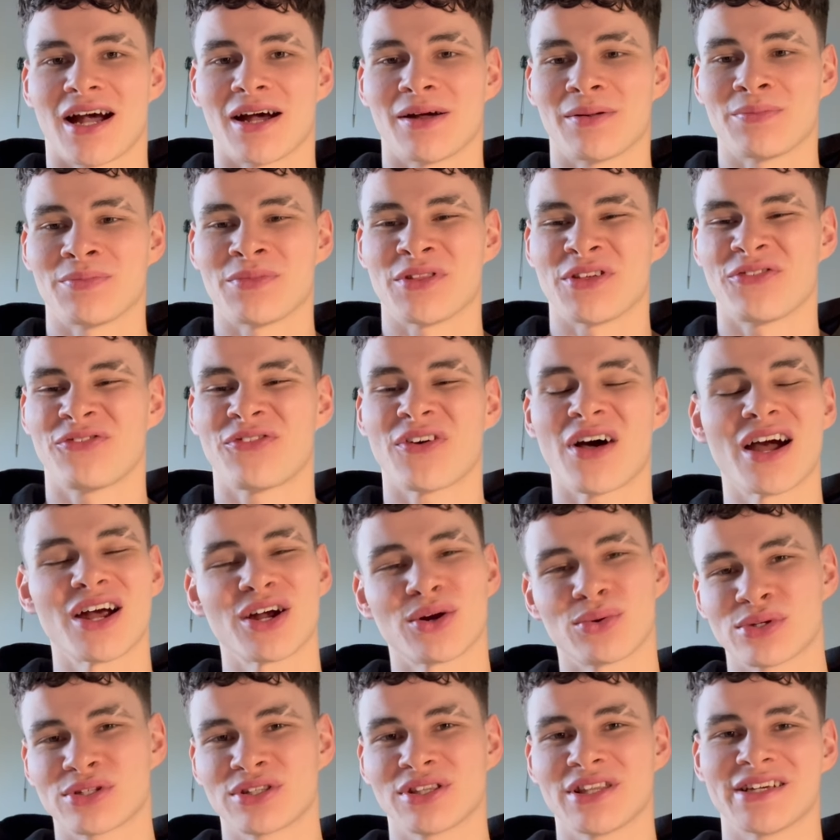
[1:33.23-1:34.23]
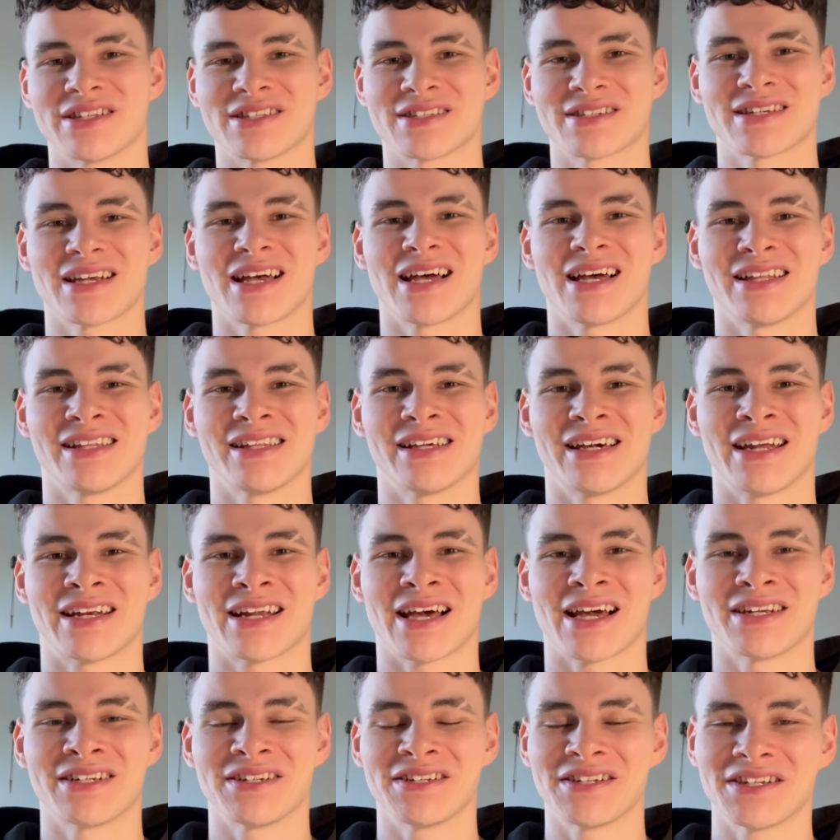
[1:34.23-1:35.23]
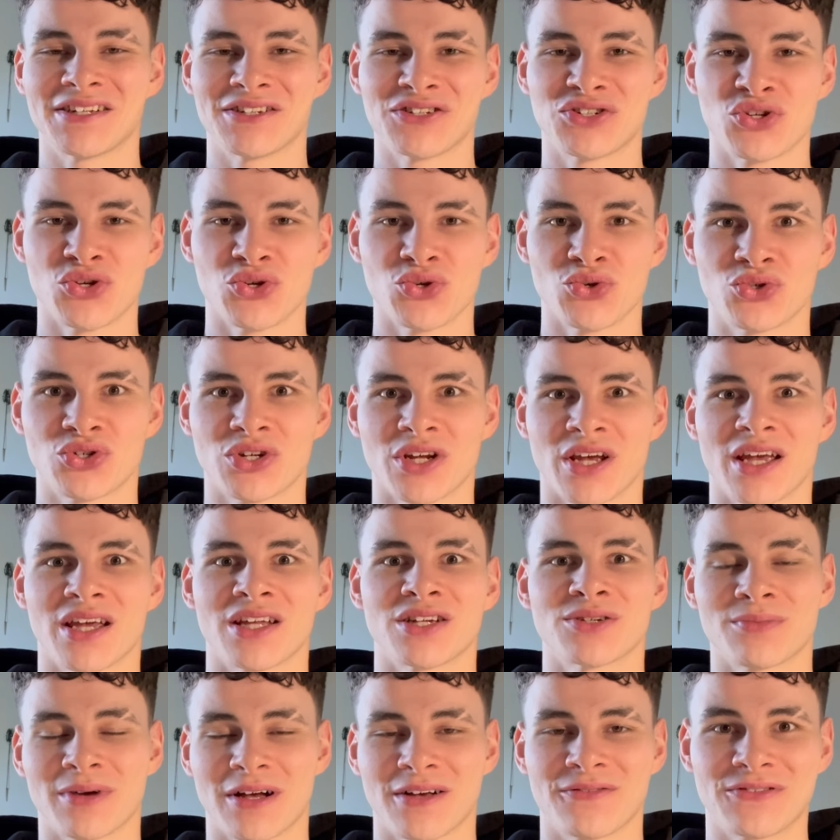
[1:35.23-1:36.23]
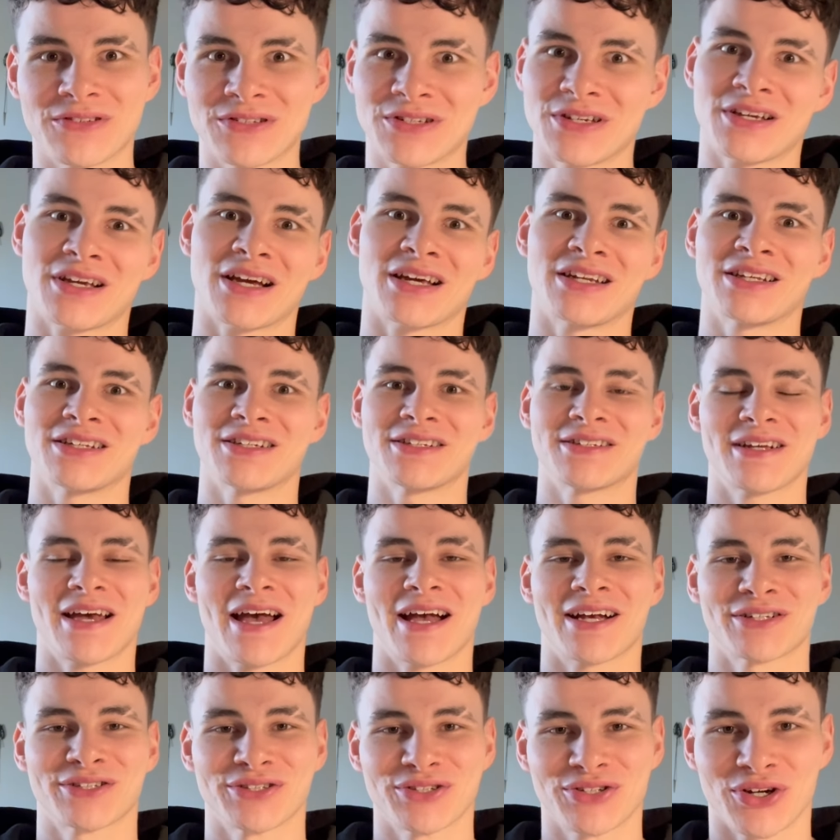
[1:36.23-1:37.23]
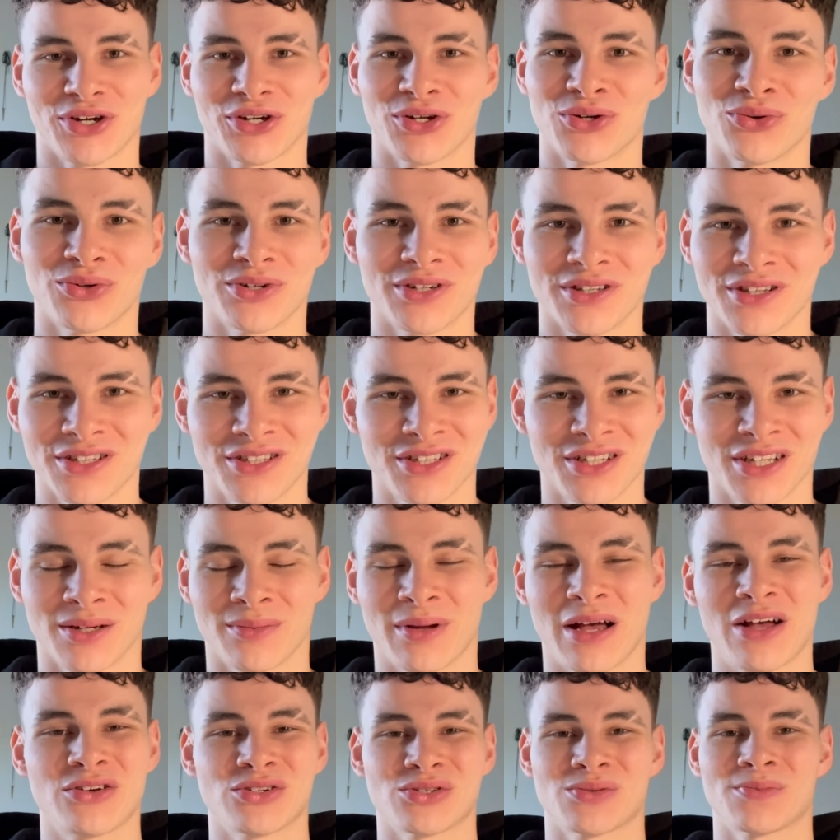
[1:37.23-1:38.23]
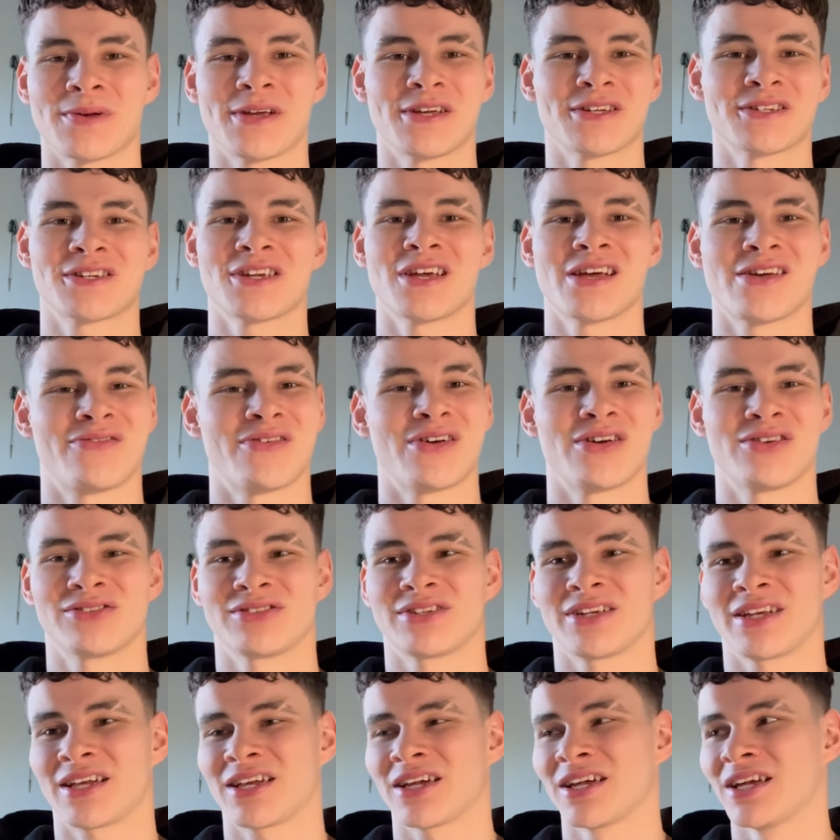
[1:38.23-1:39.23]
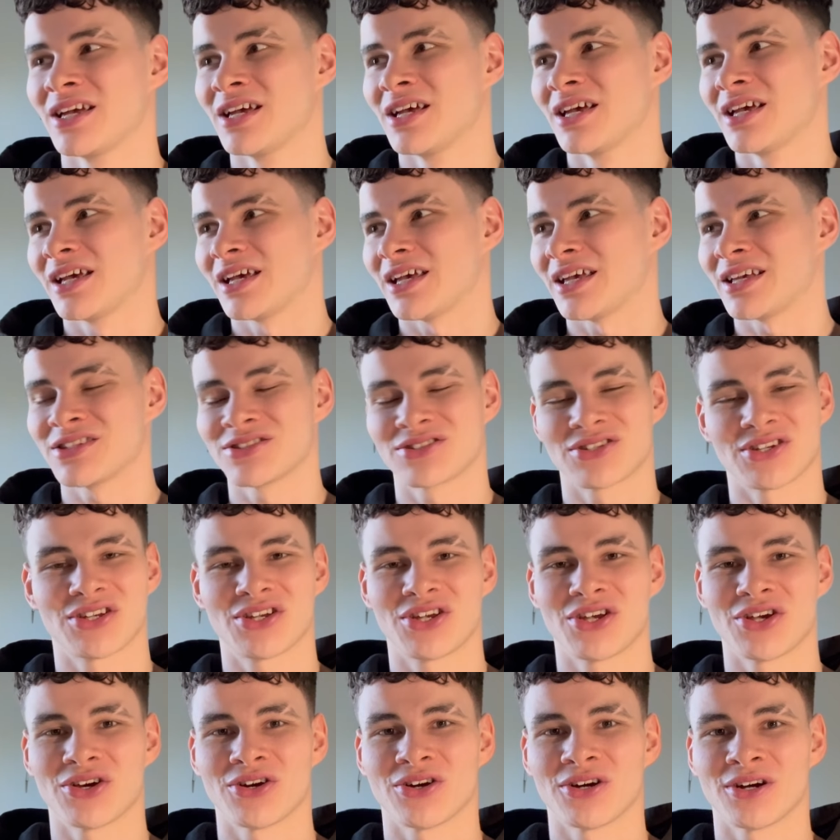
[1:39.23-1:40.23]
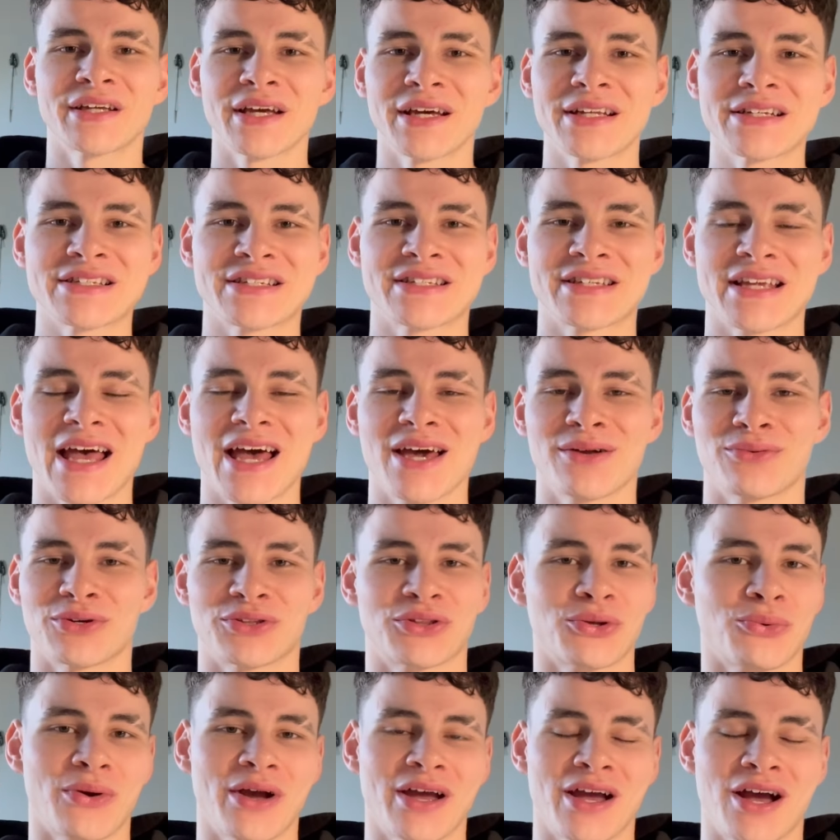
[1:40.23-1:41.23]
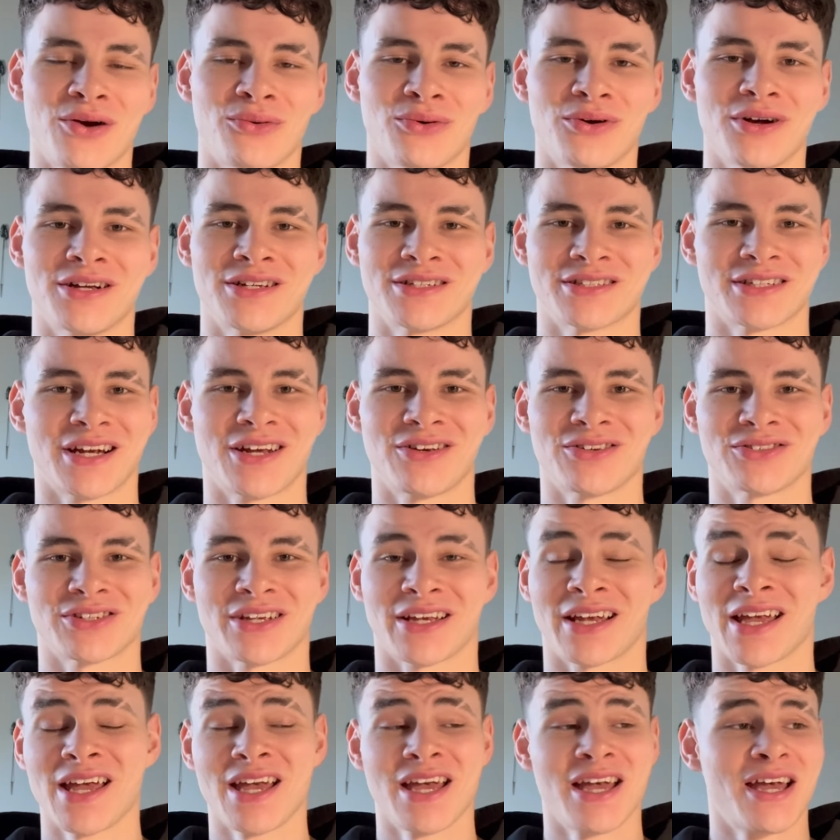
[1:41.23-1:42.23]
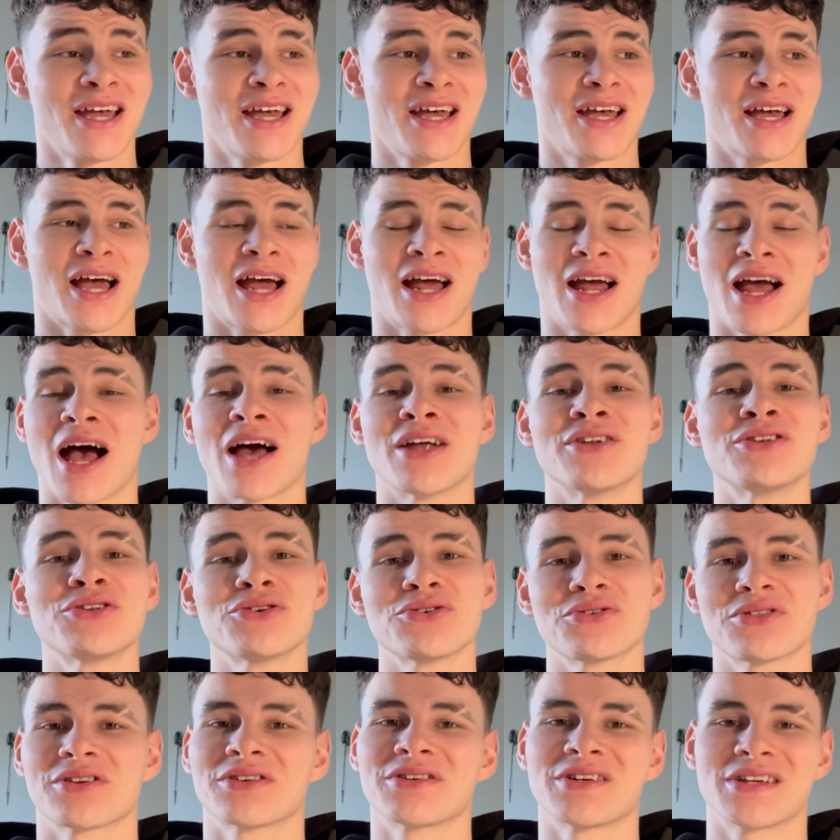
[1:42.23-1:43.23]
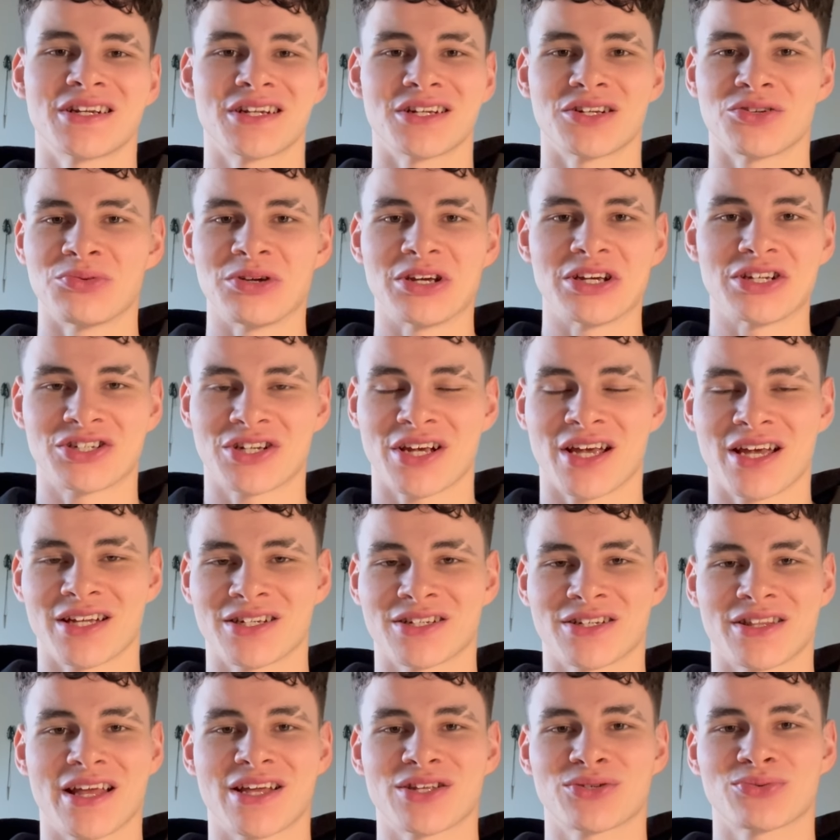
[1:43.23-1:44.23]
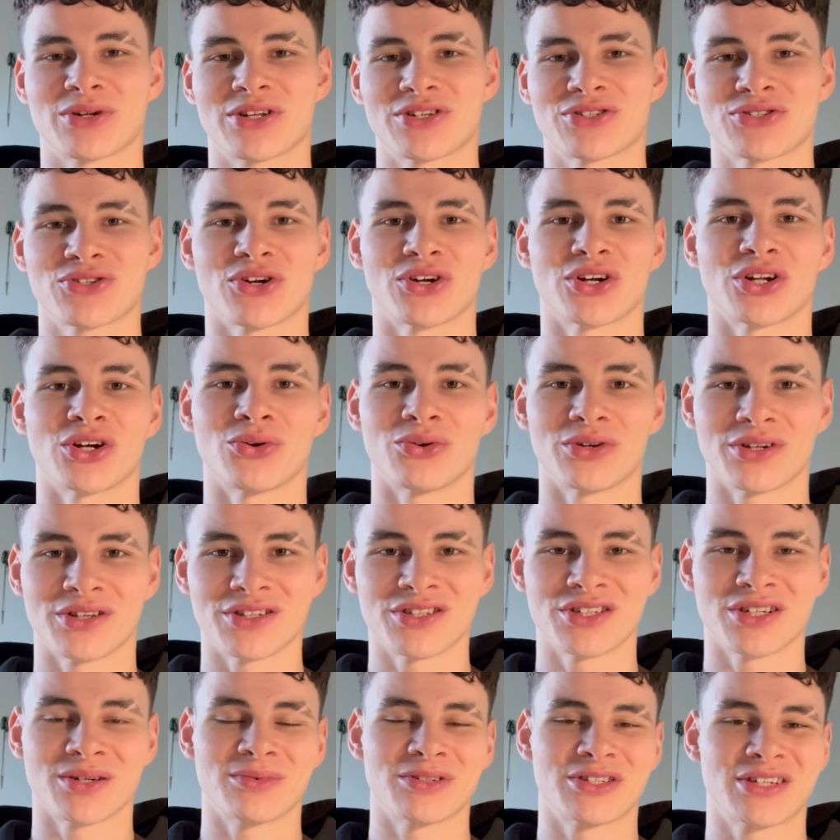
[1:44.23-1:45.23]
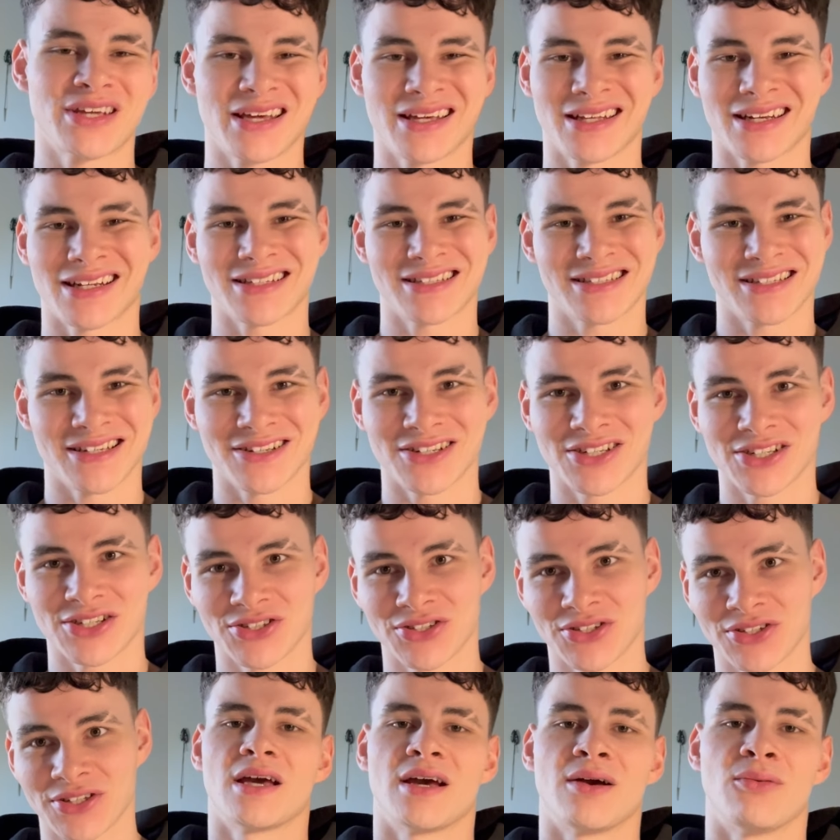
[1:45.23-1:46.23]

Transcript: the fire was lit inside and I needed to change my physique. I needed to actually start going to the gym. I was pissed off. I was like insecure, kind of sad with the way I was. And I was like, I knew there needed to be a change. And that's when I started going to the gym and taking it seriously.